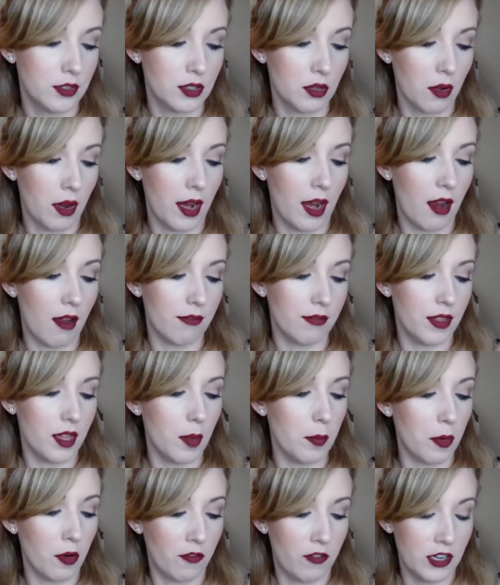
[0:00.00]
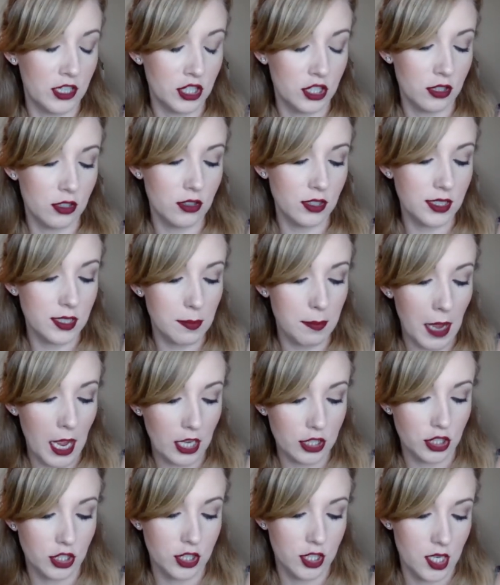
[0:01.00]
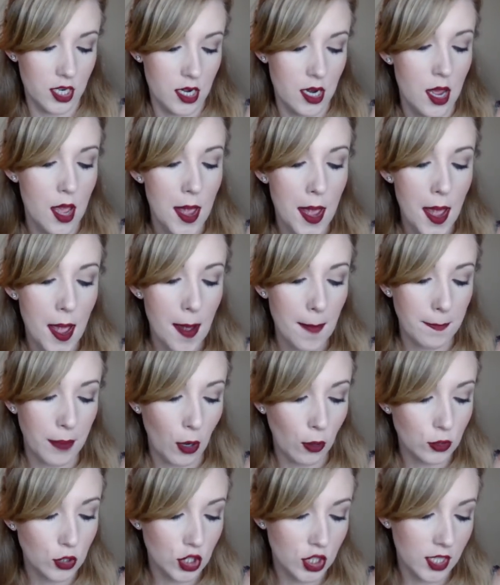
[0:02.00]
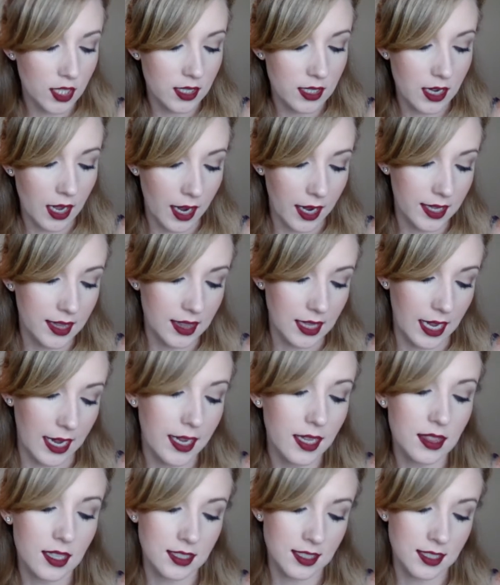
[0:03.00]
So I have the Professional Sebastian Potion 9 Lite.